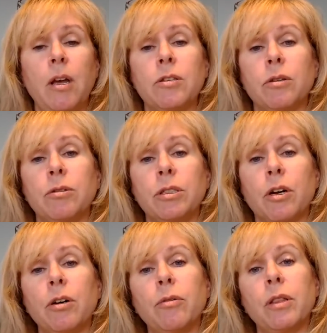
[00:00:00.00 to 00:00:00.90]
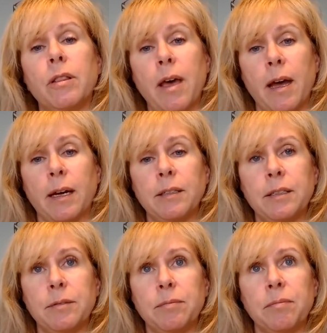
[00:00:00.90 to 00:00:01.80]
So you start with that,
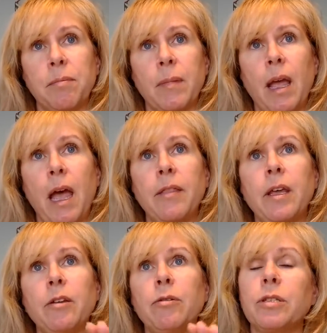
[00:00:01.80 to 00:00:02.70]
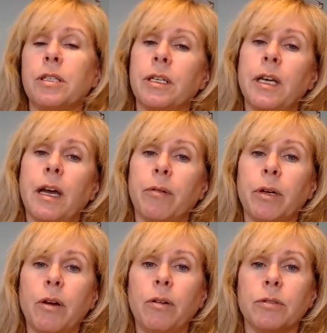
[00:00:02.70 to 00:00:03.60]
and then you see how
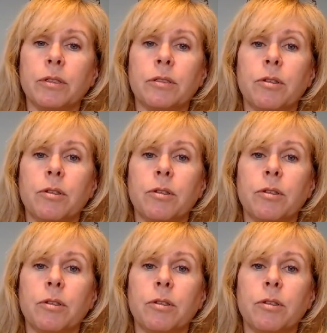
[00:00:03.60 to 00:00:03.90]
it goes.